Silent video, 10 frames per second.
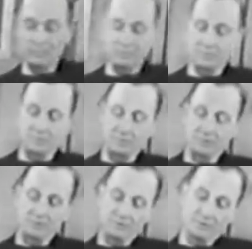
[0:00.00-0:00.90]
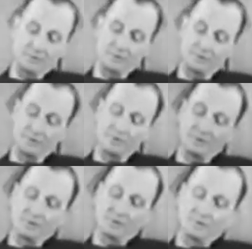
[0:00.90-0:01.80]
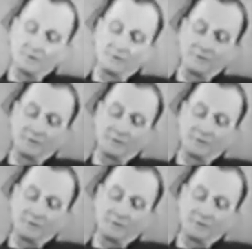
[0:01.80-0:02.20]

(no one is talking)